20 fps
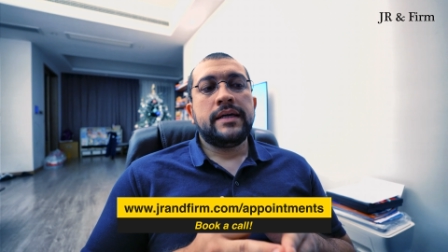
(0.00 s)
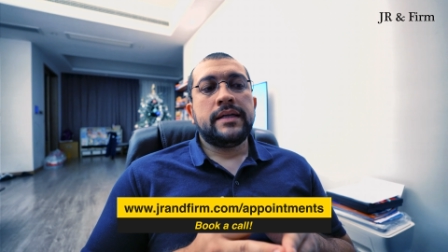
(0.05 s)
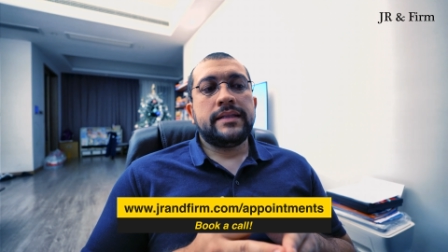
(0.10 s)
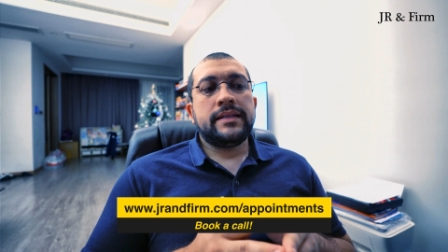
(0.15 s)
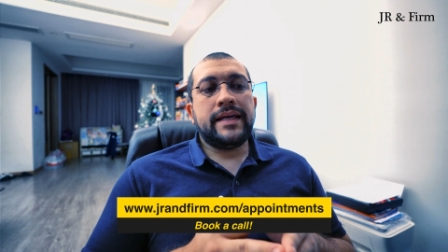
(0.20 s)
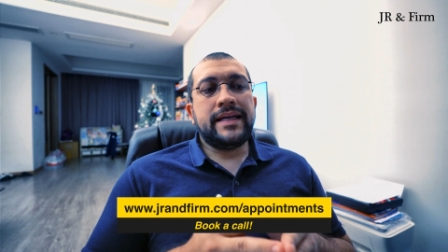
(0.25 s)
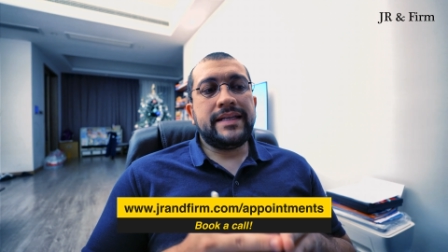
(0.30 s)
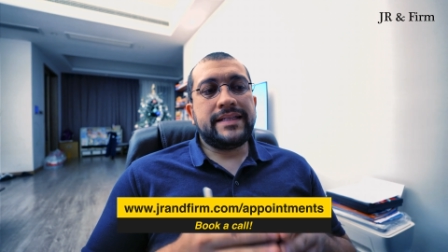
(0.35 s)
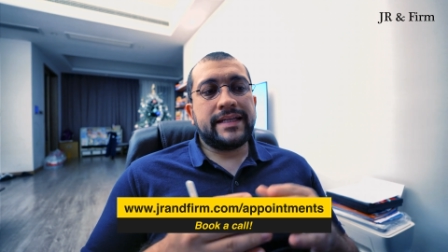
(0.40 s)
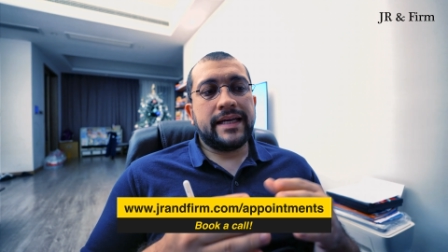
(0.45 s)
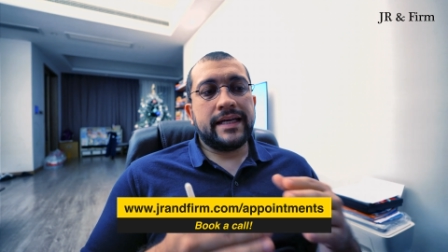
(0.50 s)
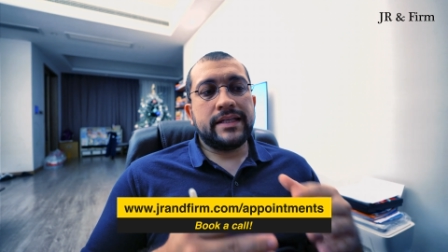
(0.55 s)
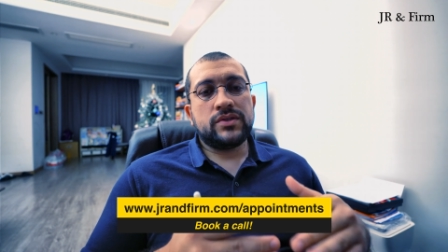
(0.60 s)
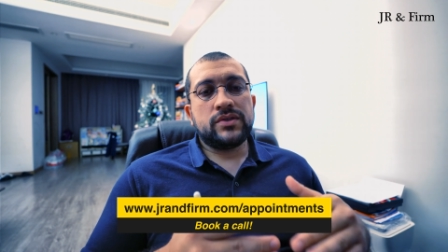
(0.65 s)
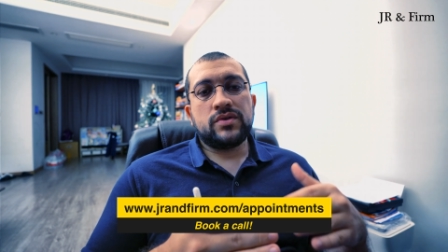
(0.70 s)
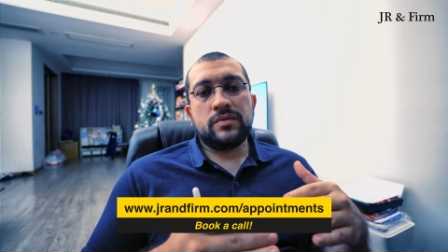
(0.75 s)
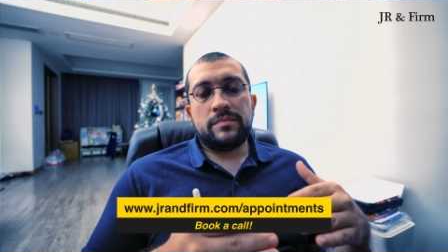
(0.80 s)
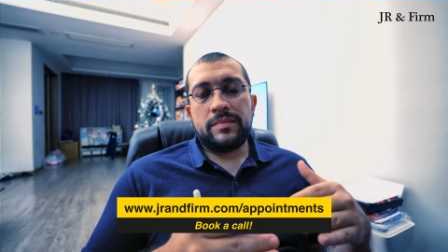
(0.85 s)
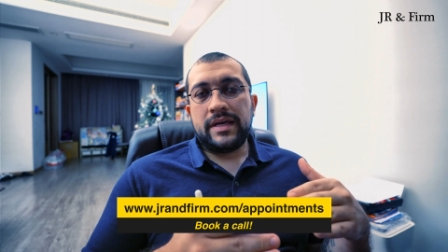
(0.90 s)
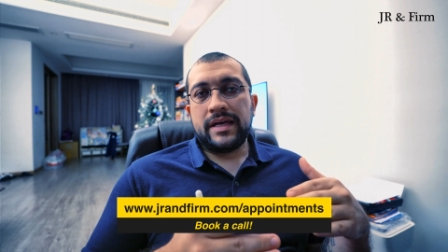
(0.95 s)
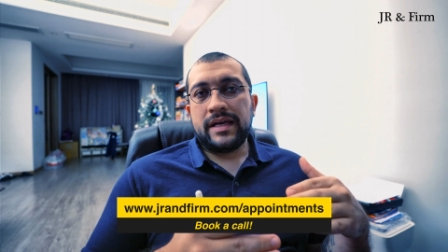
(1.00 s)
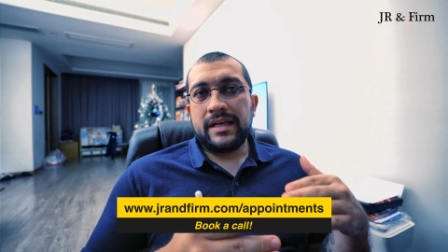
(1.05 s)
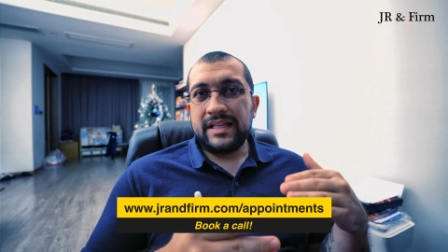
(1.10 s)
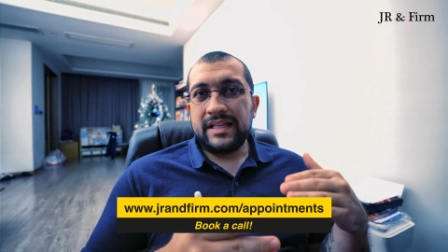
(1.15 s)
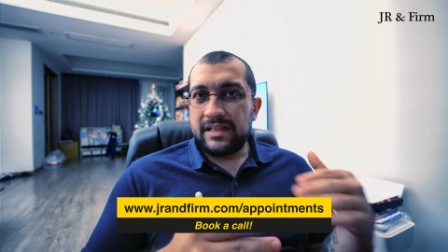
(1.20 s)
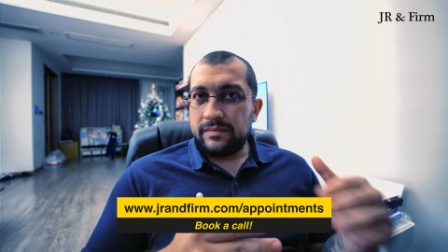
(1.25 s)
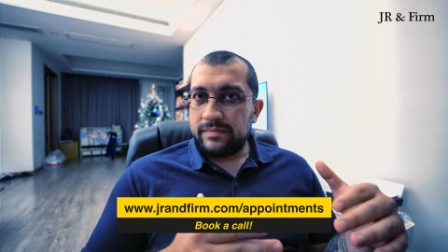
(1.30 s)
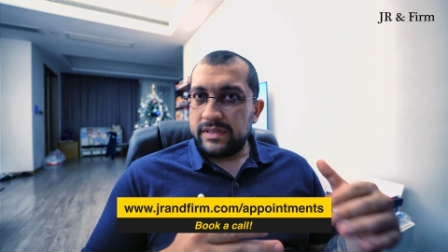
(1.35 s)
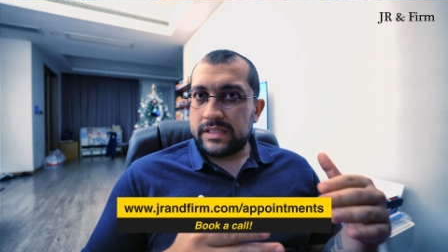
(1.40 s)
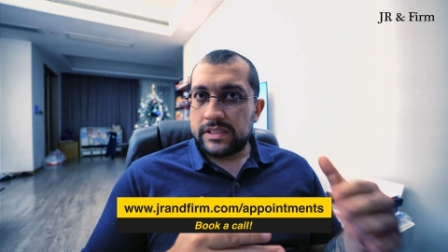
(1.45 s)
They tend to be a
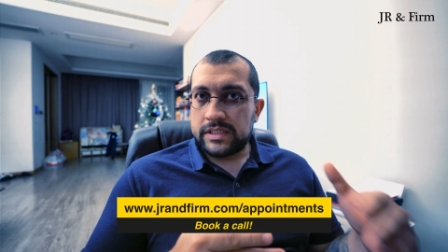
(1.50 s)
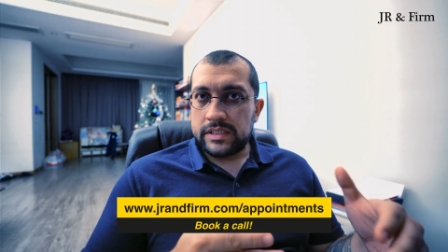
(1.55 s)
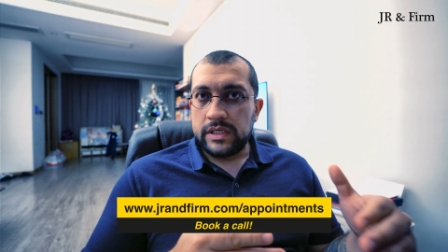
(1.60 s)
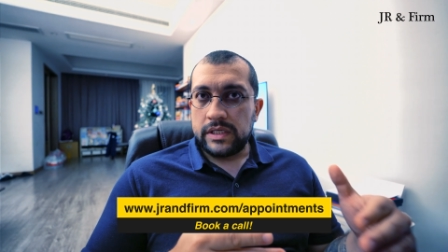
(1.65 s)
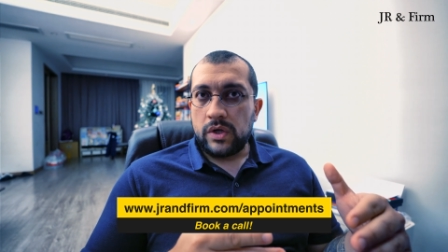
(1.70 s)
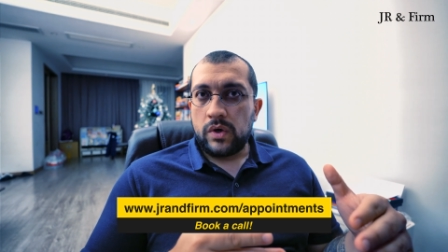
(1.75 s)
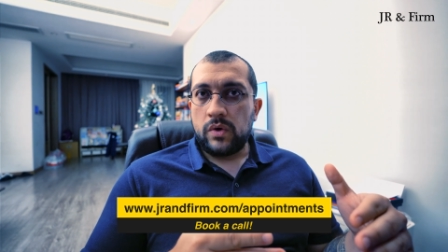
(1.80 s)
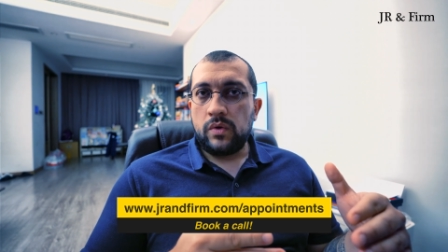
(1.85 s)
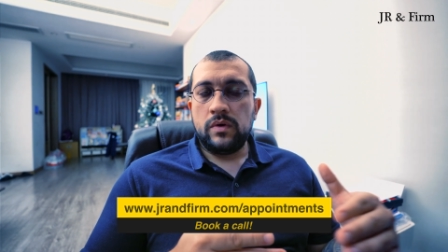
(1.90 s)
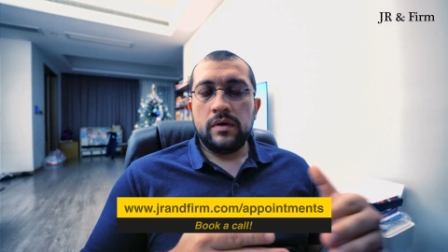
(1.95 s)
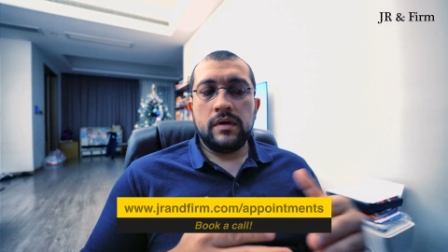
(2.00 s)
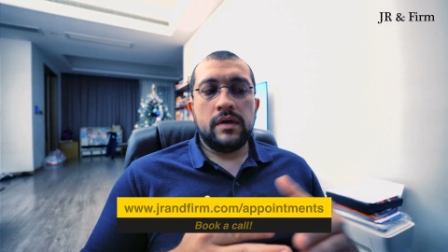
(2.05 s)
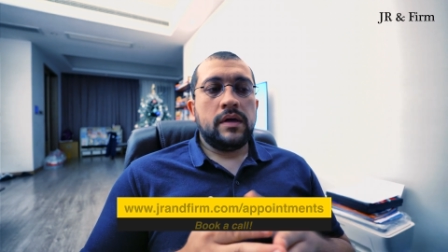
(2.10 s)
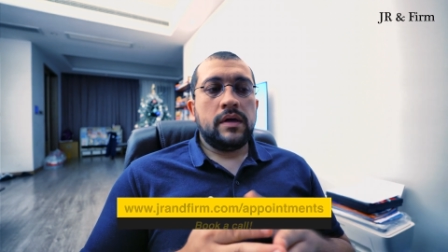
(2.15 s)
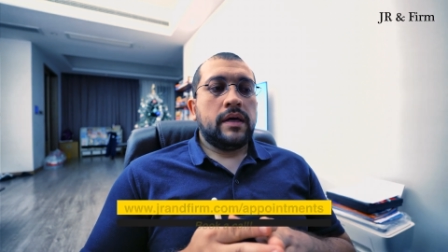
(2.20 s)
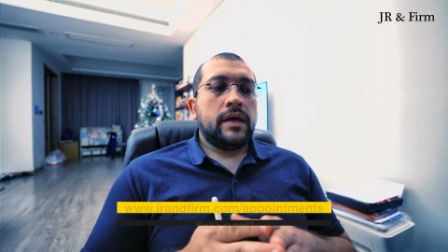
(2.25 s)
little bit slow,